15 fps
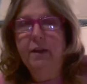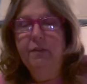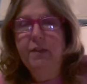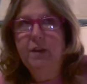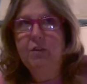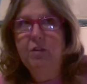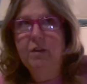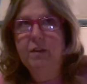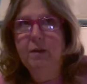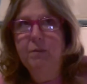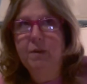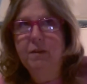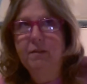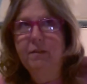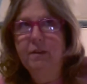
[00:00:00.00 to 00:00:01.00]
I think she's up
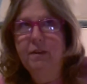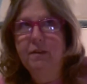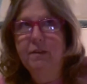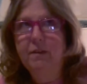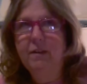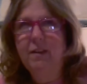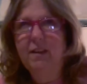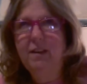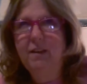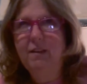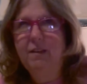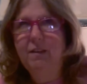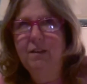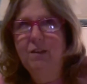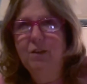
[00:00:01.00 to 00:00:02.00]
to
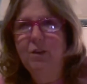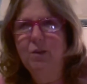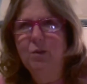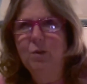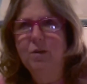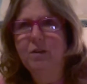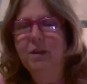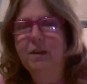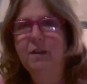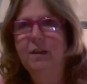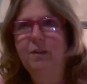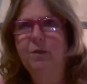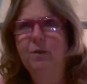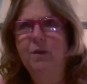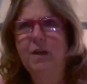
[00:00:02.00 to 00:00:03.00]
62 or
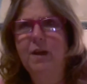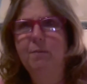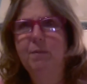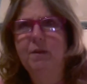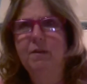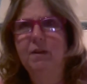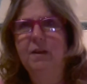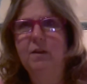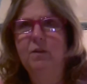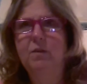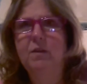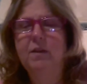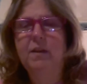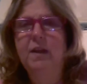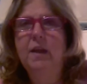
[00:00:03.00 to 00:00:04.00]
63
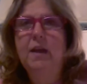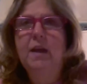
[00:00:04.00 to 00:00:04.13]
episodes.